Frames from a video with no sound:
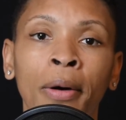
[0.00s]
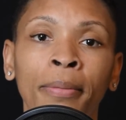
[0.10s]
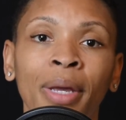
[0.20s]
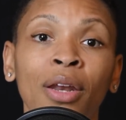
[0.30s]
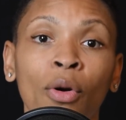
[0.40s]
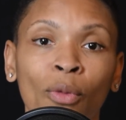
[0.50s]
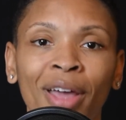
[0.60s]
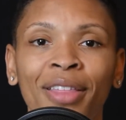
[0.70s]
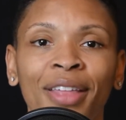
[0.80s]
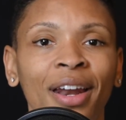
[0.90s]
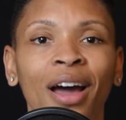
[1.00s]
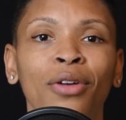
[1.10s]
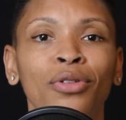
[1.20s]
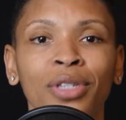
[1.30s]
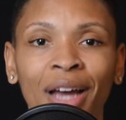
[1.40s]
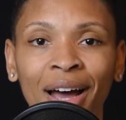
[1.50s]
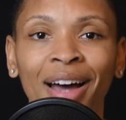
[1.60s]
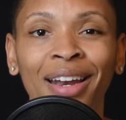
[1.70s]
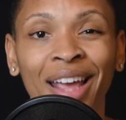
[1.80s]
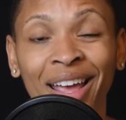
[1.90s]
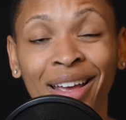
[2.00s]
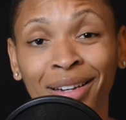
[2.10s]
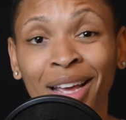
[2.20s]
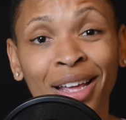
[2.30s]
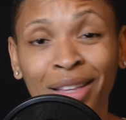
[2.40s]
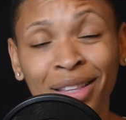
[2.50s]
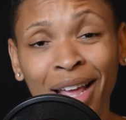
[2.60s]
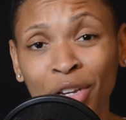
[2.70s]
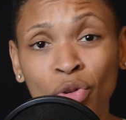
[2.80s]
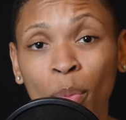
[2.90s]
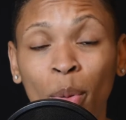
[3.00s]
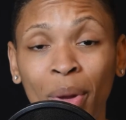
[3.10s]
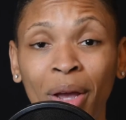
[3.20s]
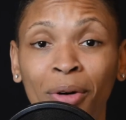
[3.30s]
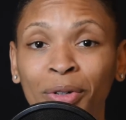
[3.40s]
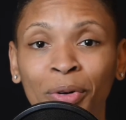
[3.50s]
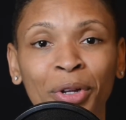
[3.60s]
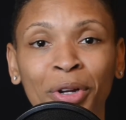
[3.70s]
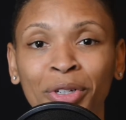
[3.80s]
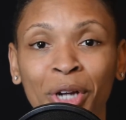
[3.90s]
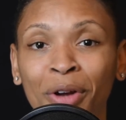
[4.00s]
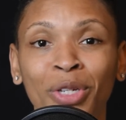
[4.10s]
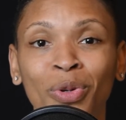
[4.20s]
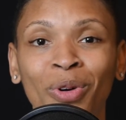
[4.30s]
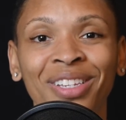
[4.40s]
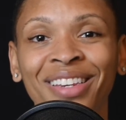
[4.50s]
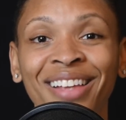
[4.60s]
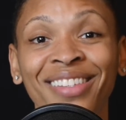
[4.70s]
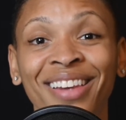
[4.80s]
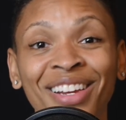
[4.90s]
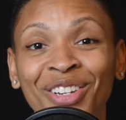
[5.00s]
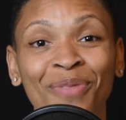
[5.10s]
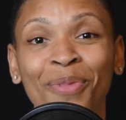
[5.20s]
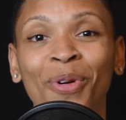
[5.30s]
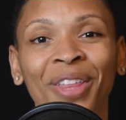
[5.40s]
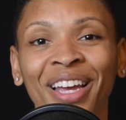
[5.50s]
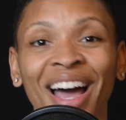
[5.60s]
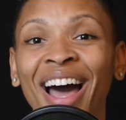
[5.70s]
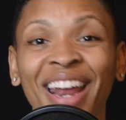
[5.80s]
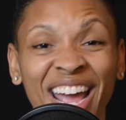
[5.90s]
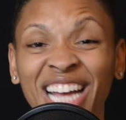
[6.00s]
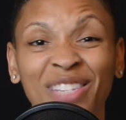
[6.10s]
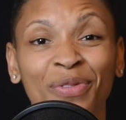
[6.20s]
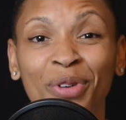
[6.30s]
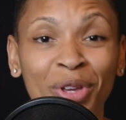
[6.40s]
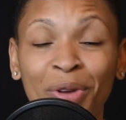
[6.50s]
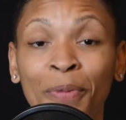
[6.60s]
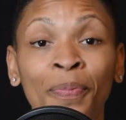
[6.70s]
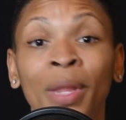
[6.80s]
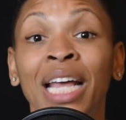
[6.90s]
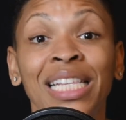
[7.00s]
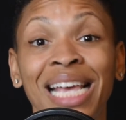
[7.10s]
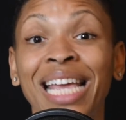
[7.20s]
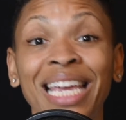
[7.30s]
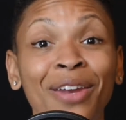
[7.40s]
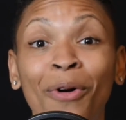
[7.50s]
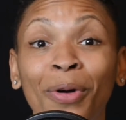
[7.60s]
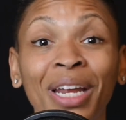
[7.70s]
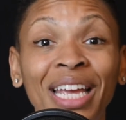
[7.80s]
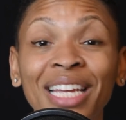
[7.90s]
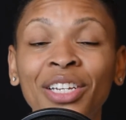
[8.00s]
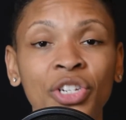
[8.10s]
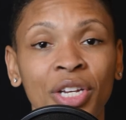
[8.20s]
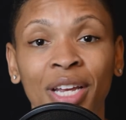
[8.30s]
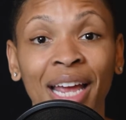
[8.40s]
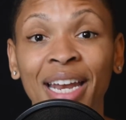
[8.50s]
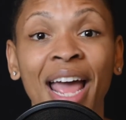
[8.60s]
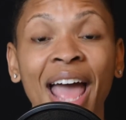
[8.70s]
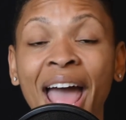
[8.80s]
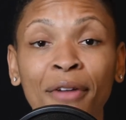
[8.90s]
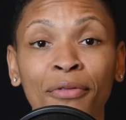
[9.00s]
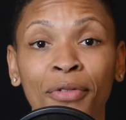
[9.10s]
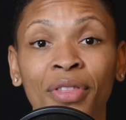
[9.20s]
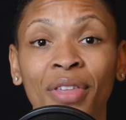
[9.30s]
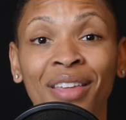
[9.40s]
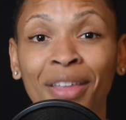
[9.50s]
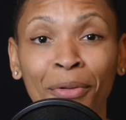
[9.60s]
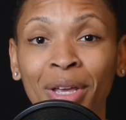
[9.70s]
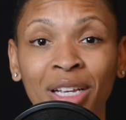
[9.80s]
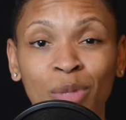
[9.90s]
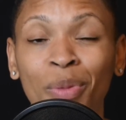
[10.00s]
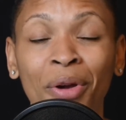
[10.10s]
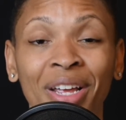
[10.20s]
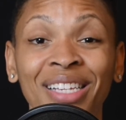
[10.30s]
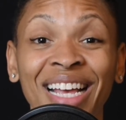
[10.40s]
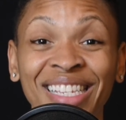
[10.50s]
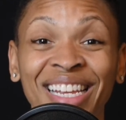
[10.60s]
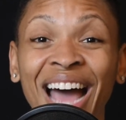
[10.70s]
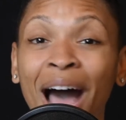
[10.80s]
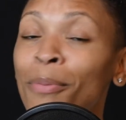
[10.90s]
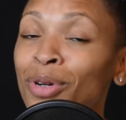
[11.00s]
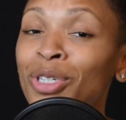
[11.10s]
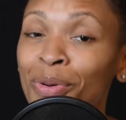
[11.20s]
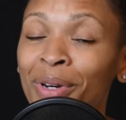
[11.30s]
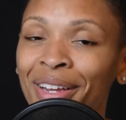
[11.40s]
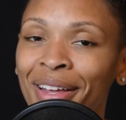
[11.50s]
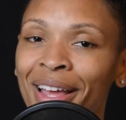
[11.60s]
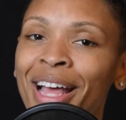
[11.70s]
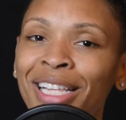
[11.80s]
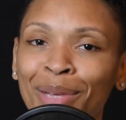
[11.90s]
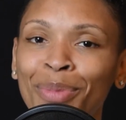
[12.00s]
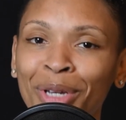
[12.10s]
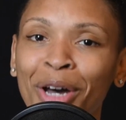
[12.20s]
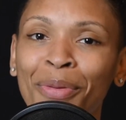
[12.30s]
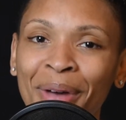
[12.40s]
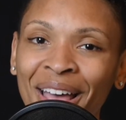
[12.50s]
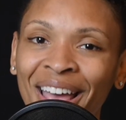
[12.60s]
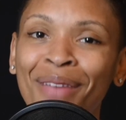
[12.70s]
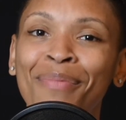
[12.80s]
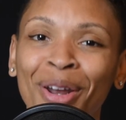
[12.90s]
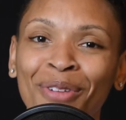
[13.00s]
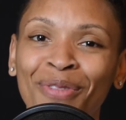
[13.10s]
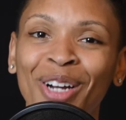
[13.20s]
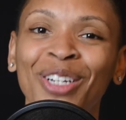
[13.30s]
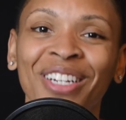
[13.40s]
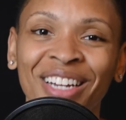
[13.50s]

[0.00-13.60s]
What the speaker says: in a way that honors God and that you are propelled on your journey towards the destination of more that God has for you, taking on each and everything that we experience as an opportunity to become a better version